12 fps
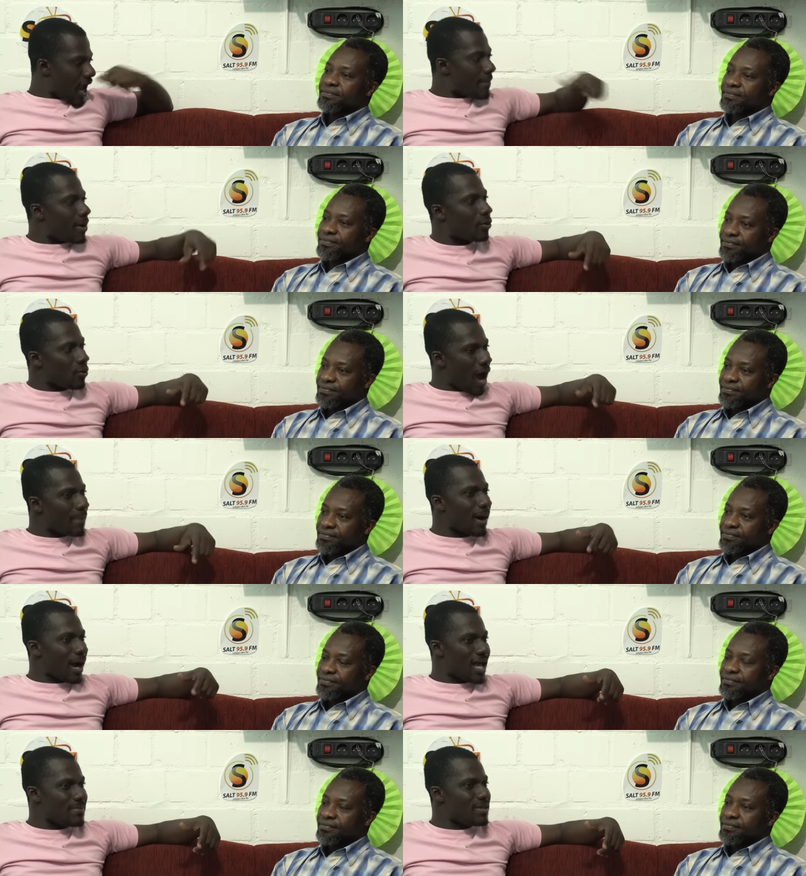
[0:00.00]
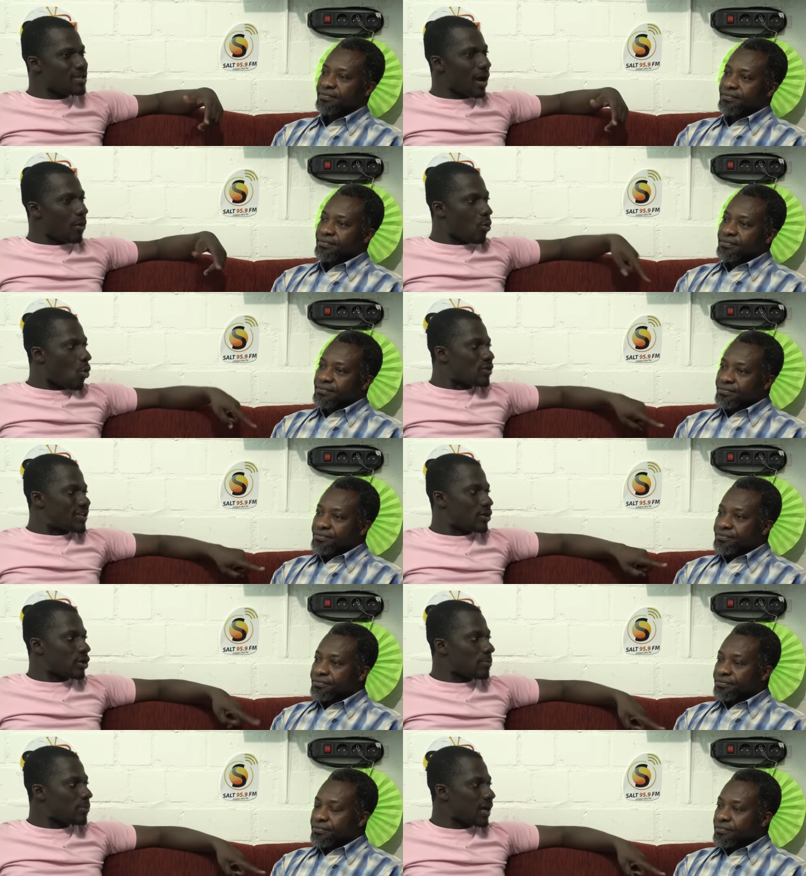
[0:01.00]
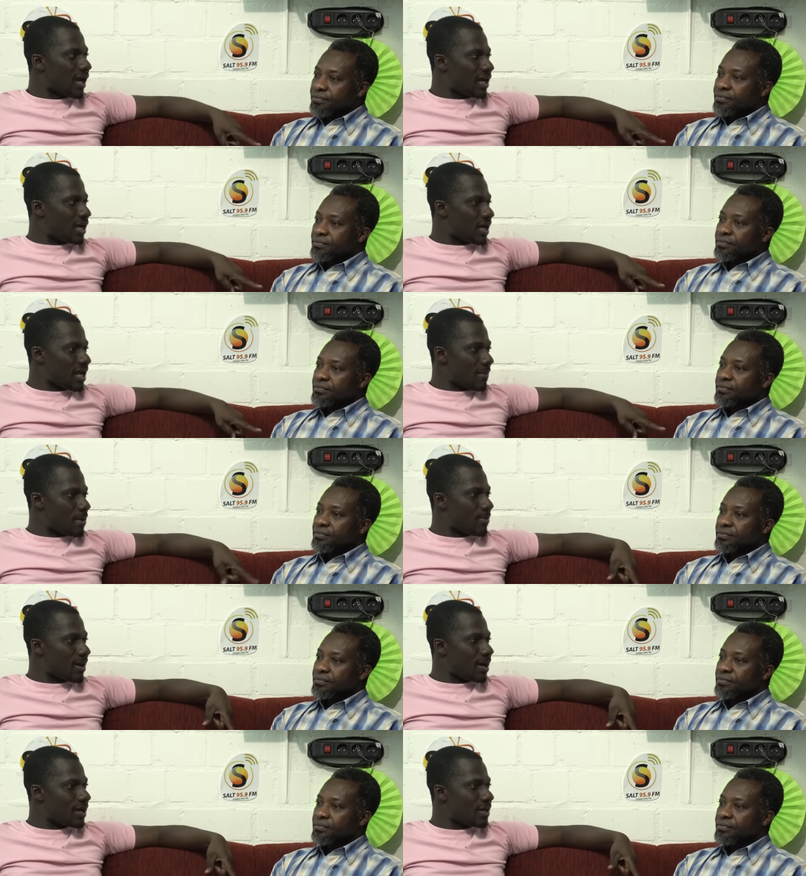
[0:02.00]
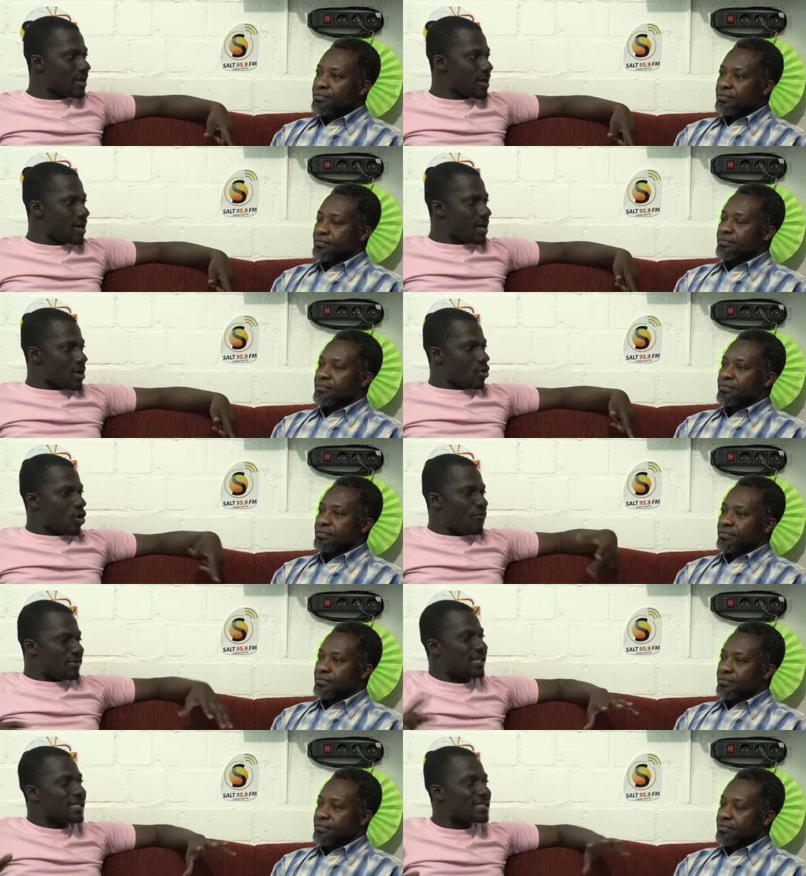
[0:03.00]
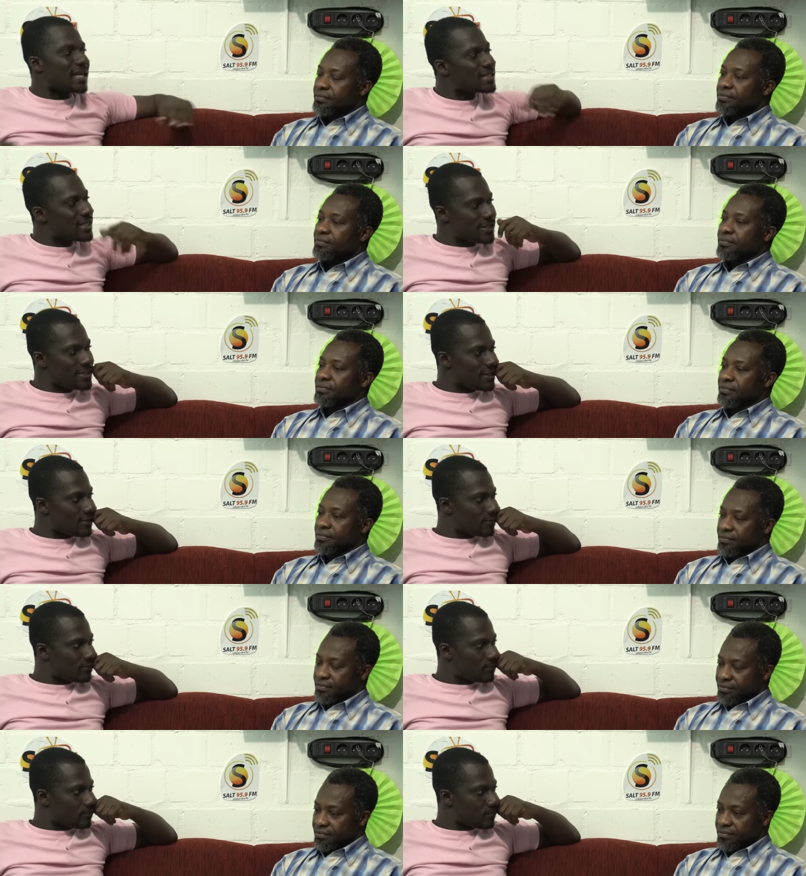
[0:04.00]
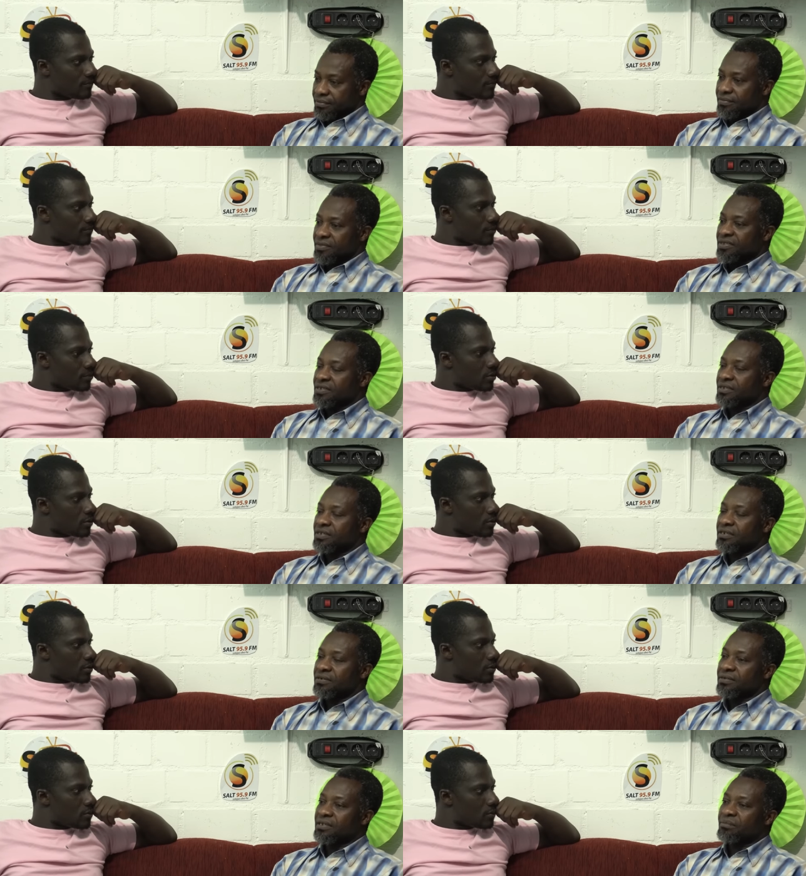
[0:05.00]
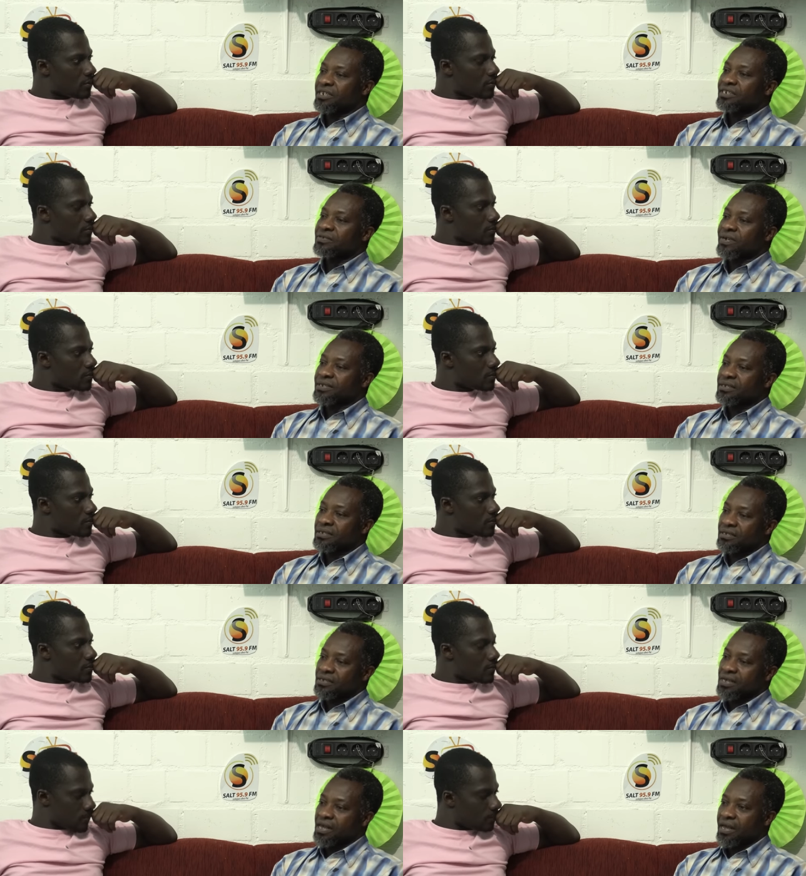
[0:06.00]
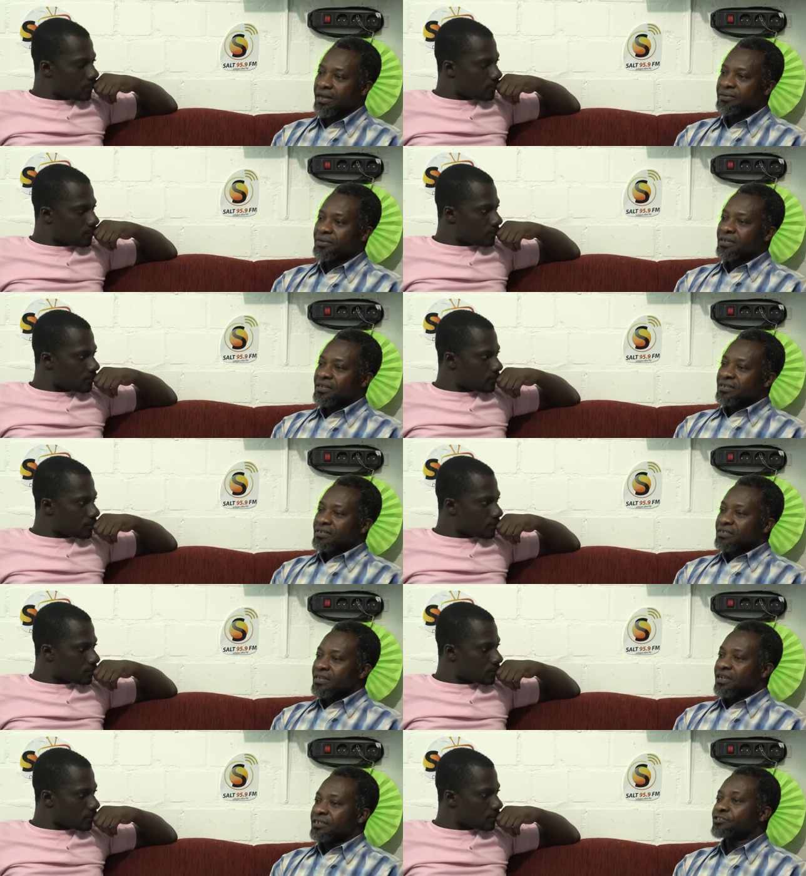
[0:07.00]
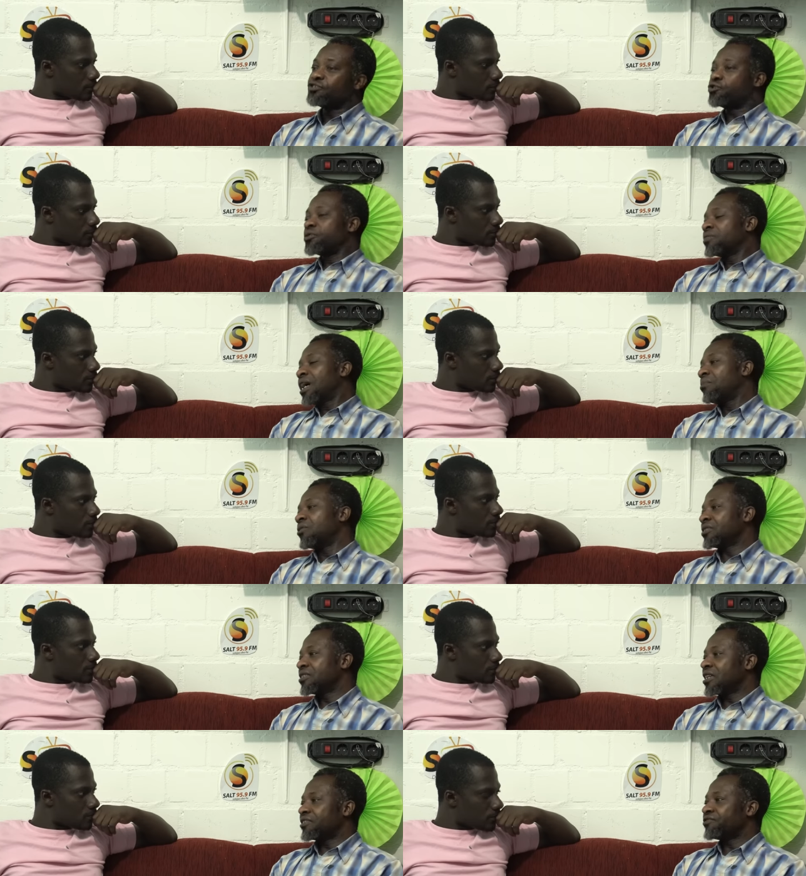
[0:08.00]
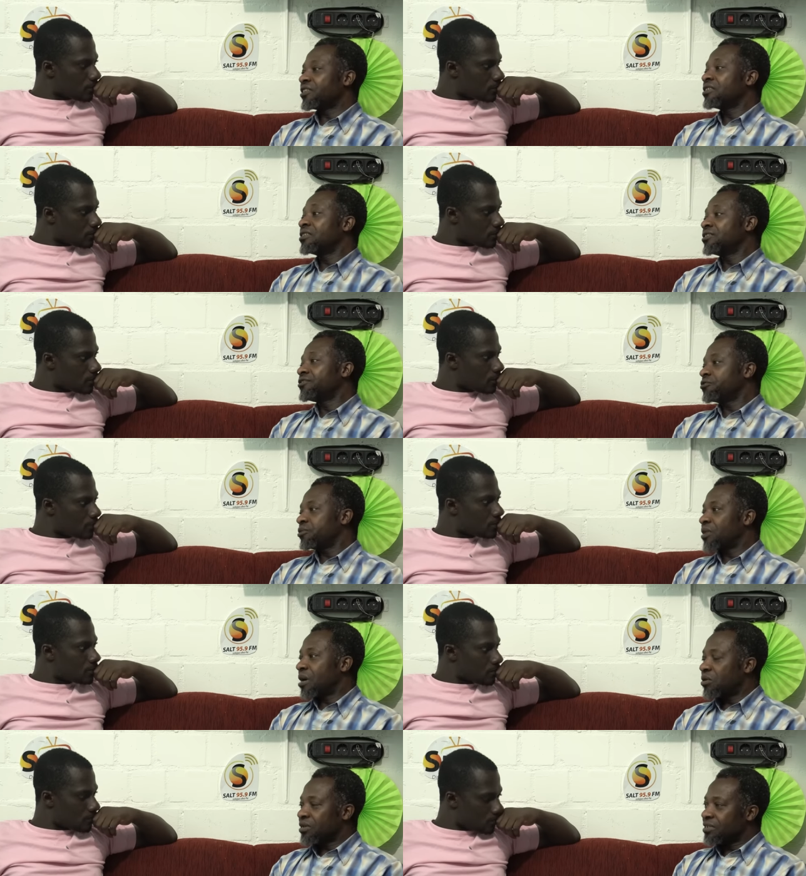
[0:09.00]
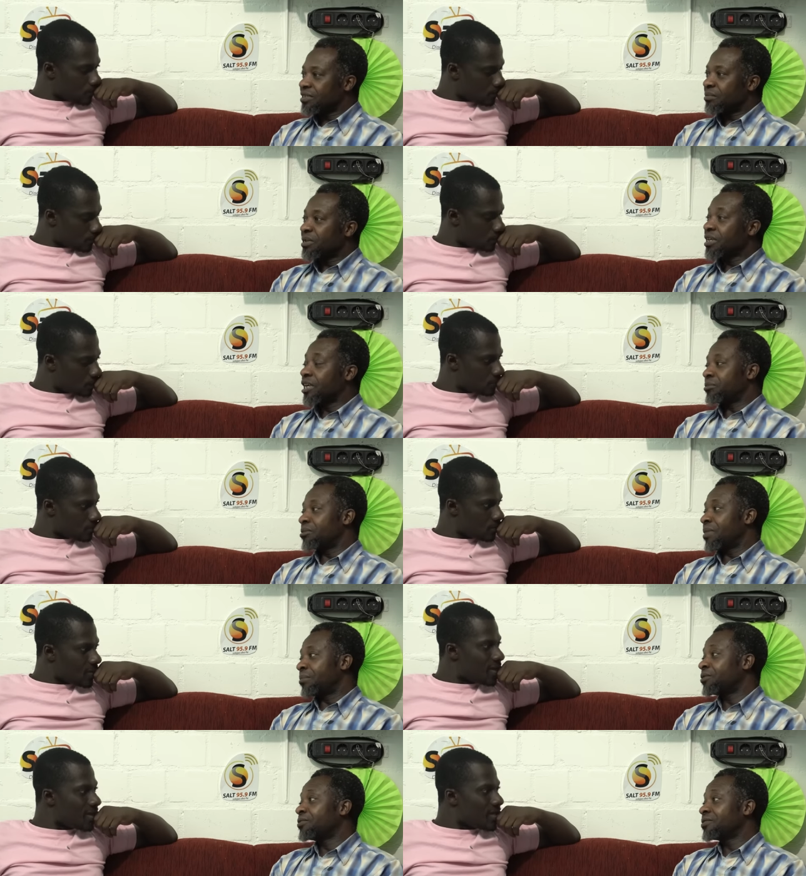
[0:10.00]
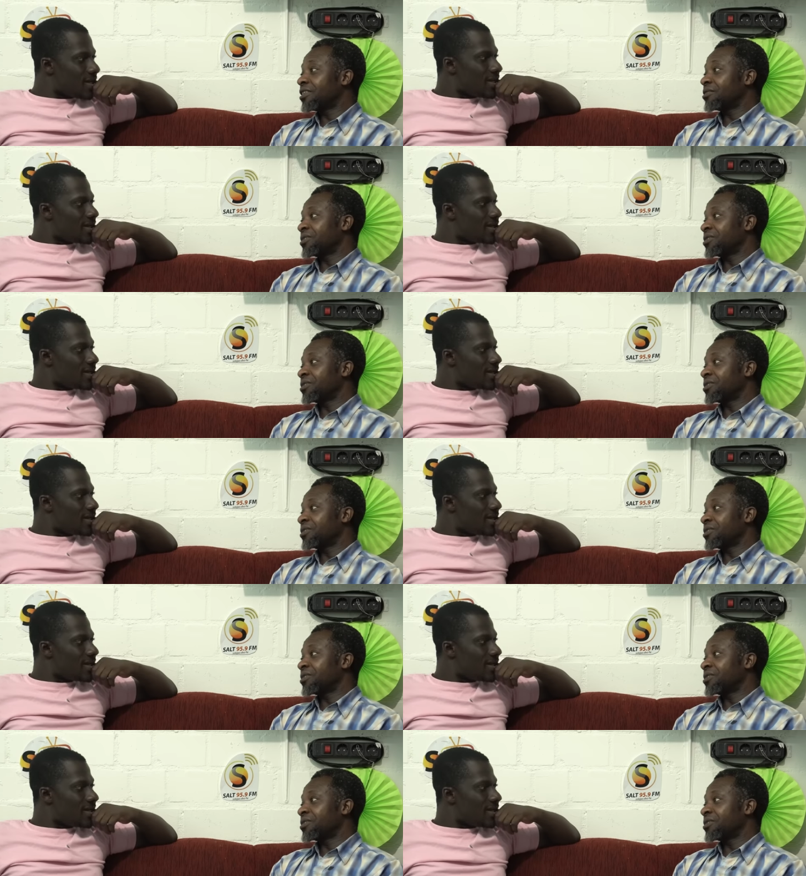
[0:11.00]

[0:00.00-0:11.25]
Speaker 1: Ama ama ebi na odi nkampo na ebe ma conversation a change. Mm.
Speaker 2: Nti say no say mete wase ye a say issue bi ba abonten a training issue bi ba abonten a menka bi ba menhunu say